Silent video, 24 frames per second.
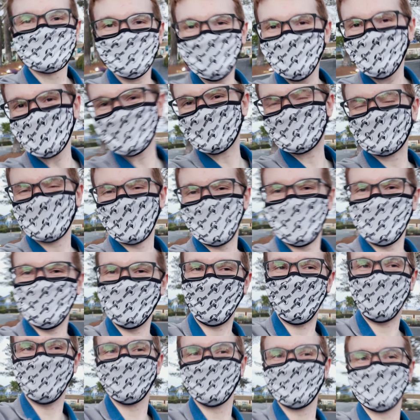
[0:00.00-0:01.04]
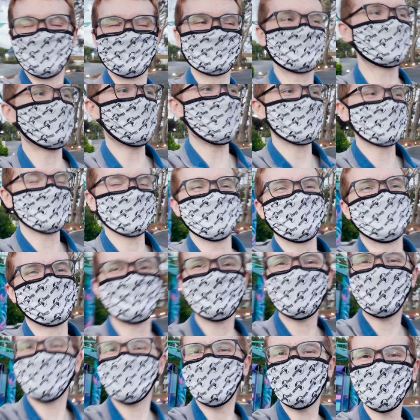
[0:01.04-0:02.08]
a little bit sad. Ally and I were talking, we're like,
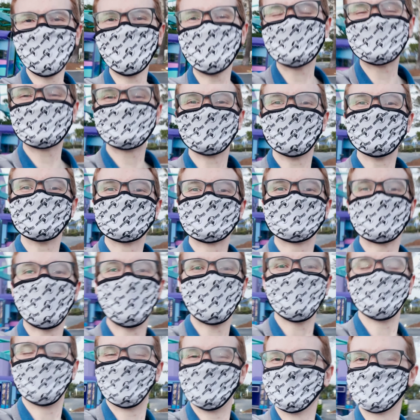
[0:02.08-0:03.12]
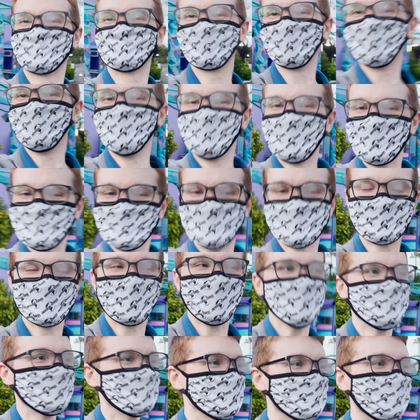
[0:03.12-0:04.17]
man, that'd be so sad if I just rode it by
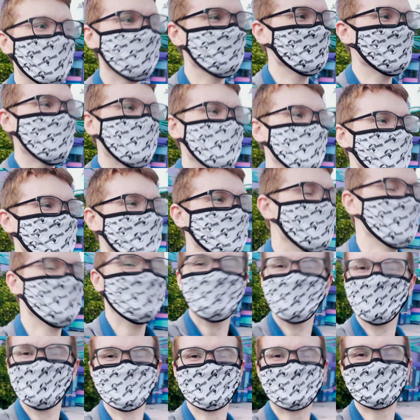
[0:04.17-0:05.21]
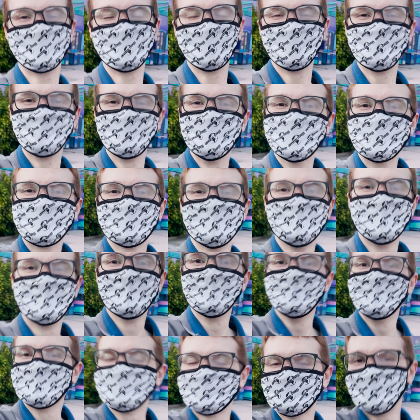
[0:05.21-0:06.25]
myself and got wet and had no one to share it with.
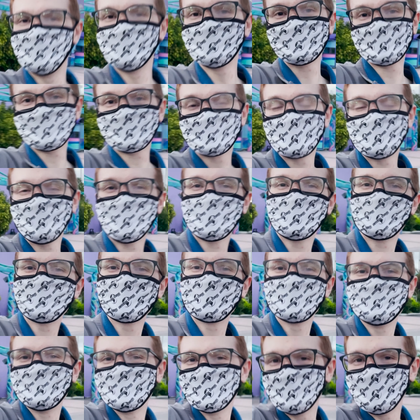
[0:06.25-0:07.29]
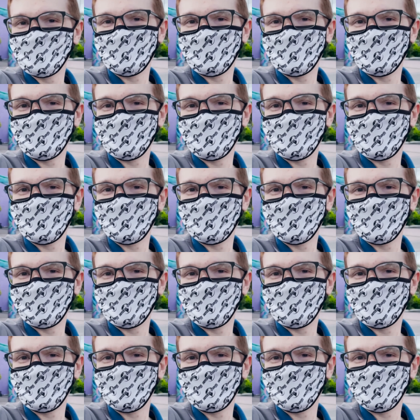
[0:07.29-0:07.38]
So this is something I'm gonna do